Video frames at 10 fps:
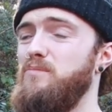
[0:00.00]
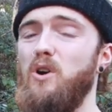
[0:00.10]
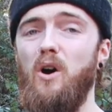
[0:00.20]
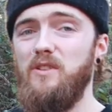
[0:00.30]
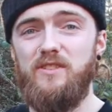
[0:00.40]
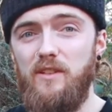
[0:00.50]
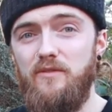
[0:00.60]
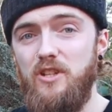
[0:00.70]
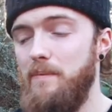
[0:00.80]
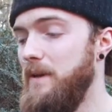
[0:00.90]
cost
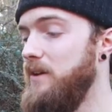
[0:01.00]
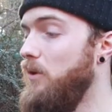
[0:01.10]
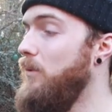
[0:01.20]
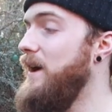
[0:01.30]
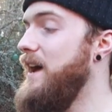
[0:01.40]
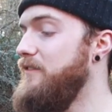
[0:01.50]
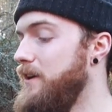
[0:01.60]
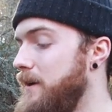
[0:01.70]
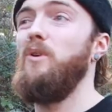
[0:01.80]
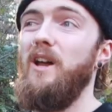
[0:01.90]
of shipping or
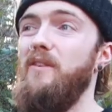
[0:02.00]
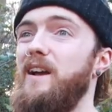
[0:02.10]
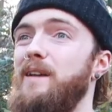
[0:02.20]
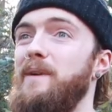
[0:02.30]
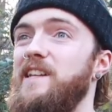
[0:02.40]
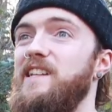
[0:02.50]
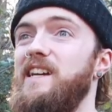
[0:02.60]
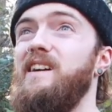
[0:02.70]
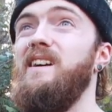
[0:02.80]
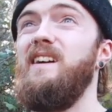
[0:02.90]
whatever. Would I recommend it?